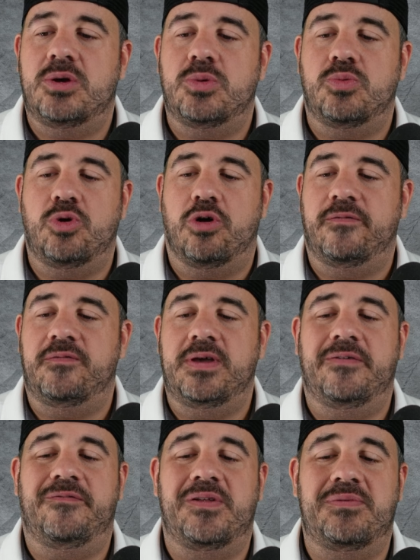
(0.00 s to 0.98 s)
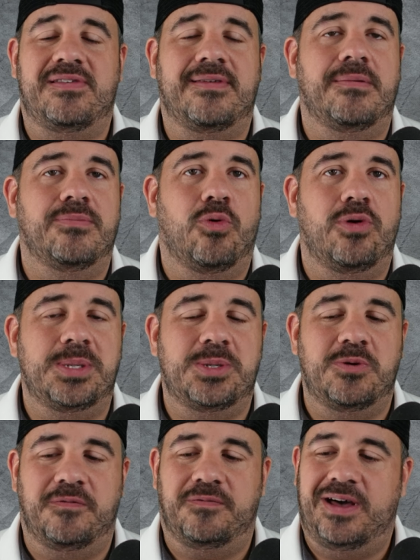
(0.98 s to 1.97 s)
Nervy,
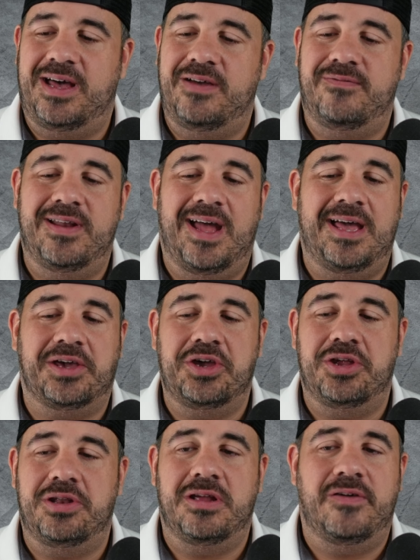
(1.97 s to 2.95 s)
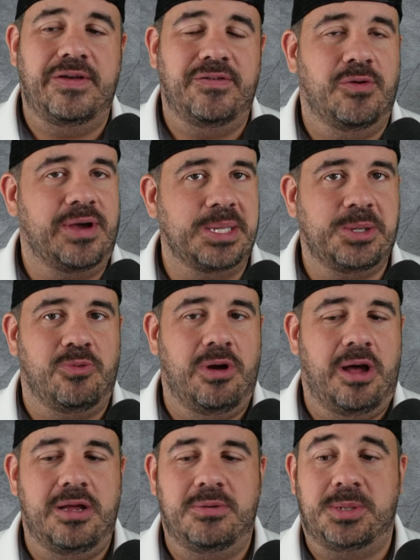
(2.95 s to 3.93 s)
57.25, not good enough. Even though we got
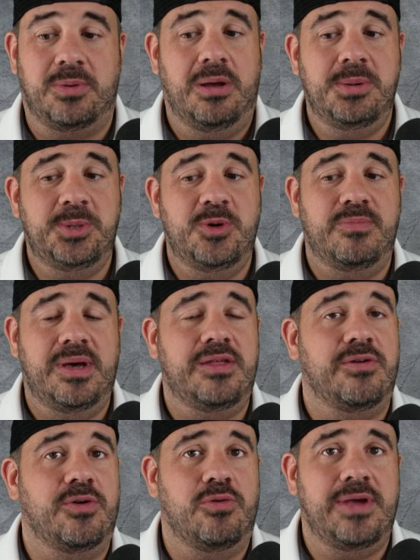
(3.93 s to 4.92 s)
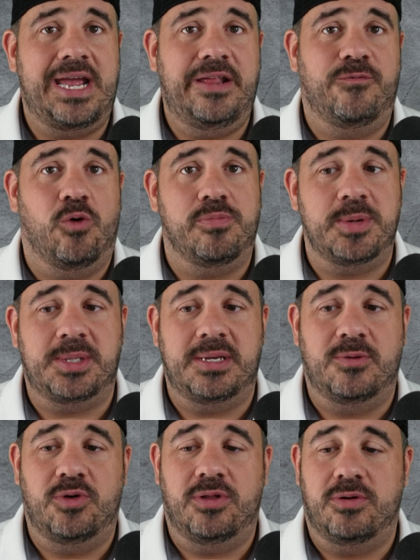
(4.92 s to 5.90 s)
Toronto, Toronto's doing better. They're only
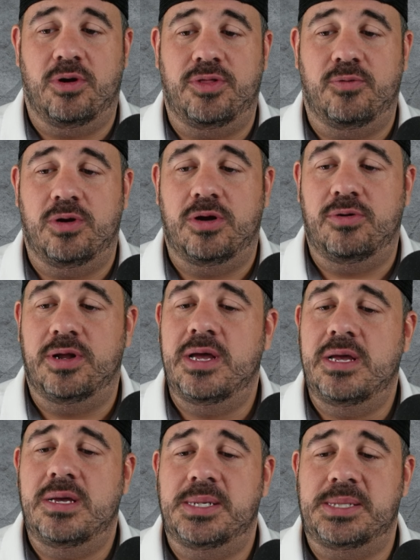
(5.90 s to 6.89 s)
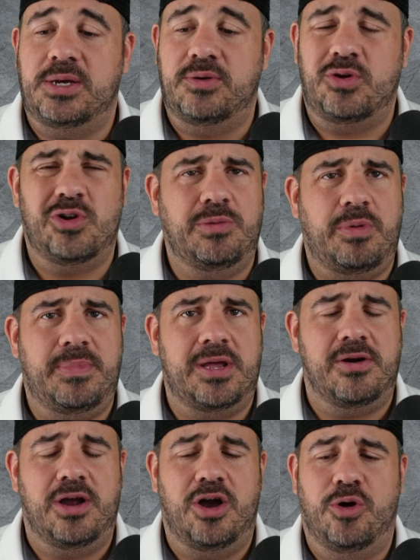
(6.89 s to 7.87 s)
84% when they're on the road. So they're a little bit
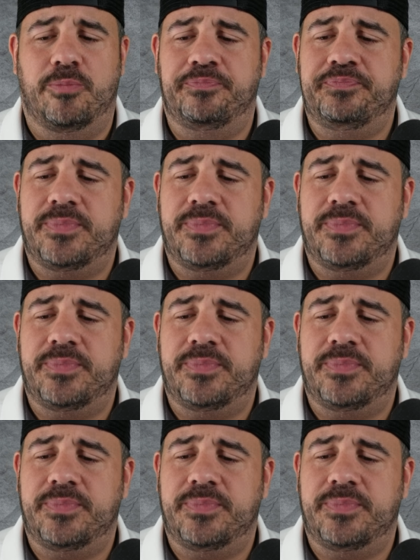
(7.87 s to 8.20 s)
better at home.